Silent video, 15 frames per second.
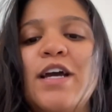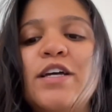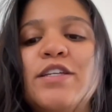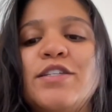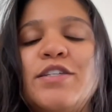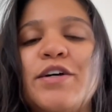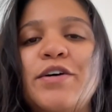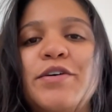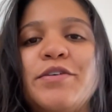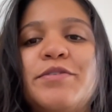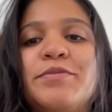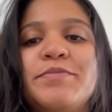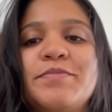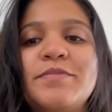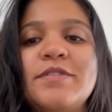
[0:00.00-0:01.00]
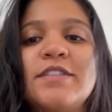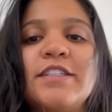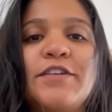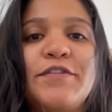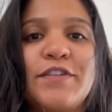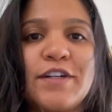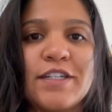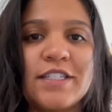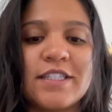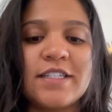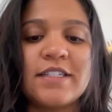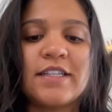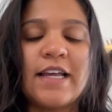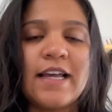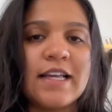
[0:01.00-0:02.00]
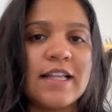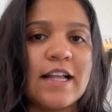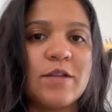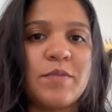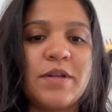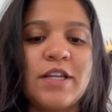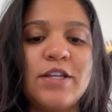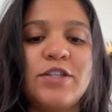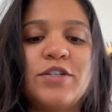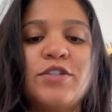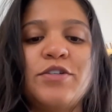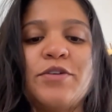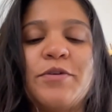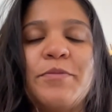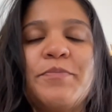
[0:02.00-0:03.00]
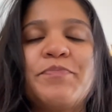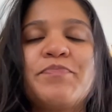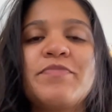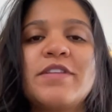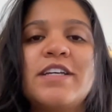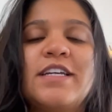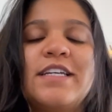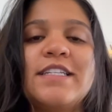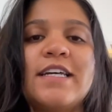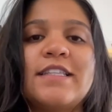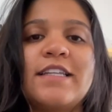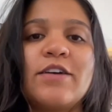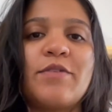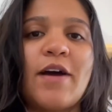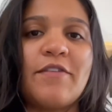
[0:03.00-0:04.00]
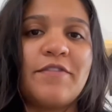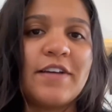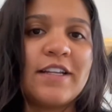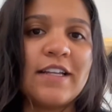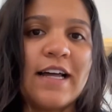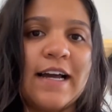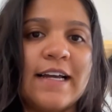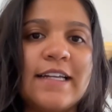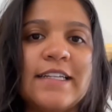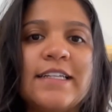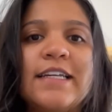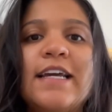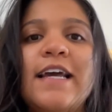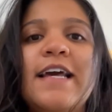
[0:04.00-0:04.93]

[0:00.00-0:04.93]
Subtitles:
So the first thing that we need to do is at the graphic line,